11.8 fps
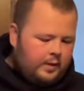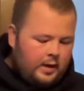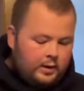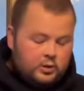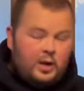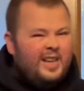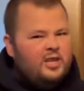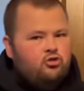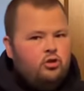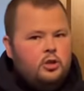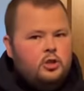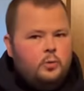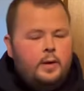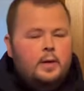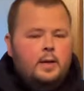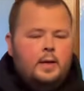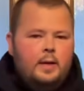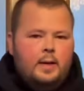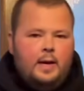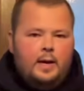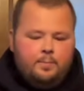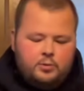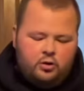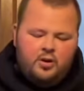So I'll get straight to it.
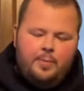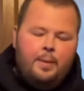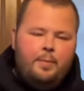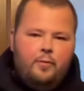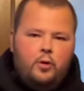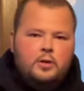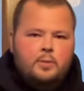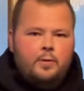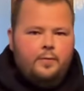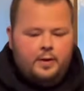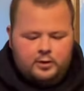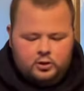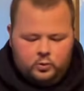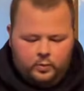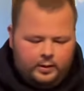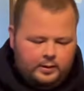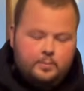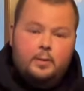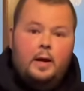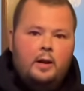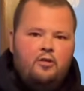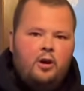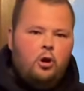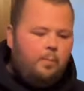I'm sorry about my voice, I'm not feeling too well, but I'll
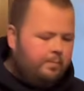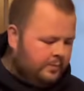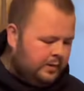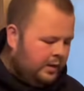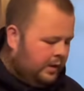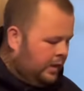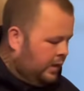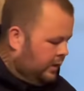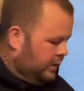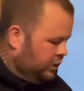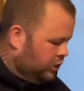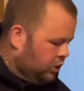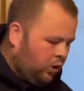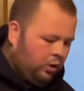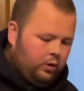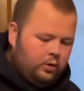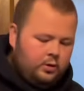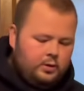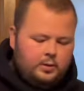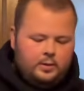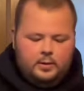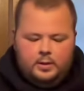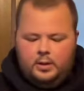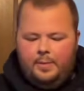crack on. So,
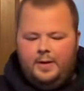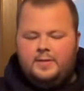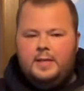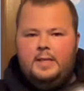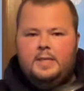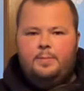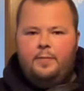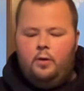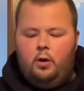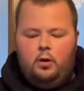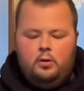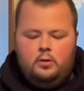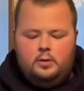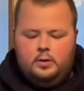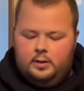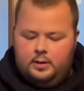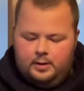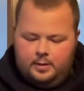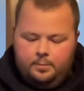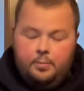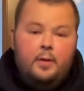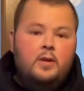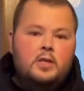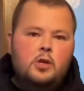you may have seen these before,
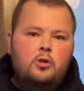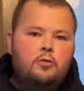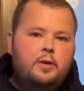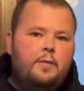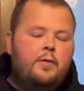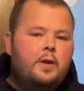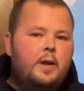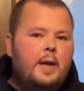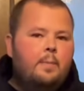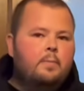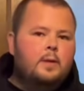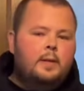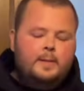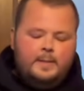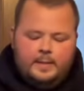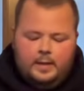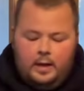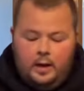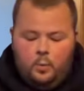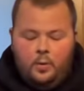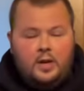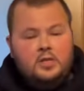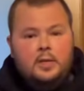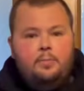previously under a different name. We're
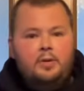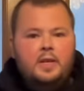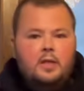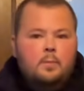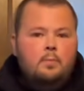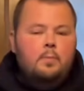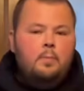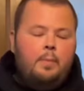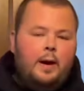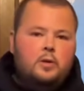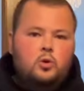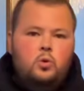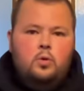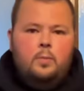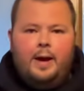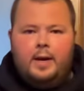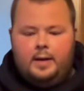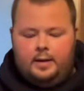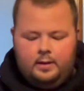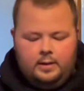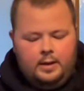actually bringing them back to the market.